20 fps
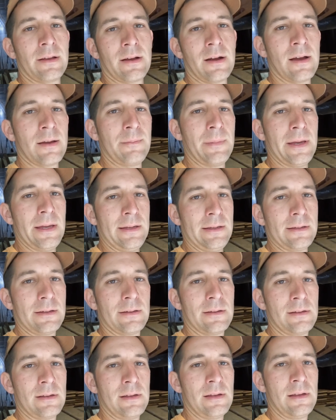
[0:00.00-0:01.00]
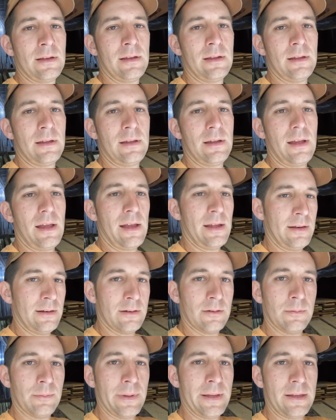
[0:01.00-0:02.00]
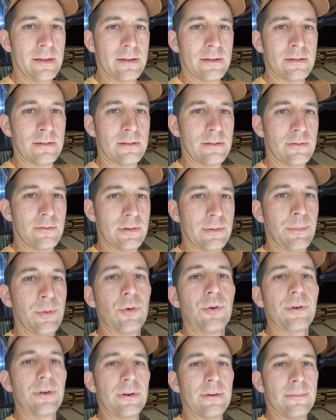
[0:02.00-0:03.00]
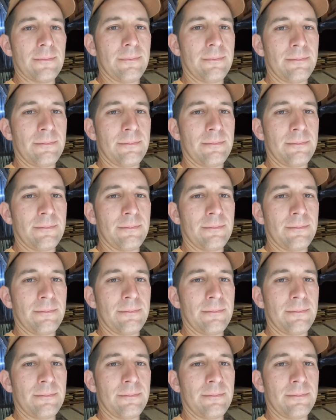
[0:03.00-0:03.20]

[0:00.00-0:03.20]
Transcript: I make, and it'll make a report.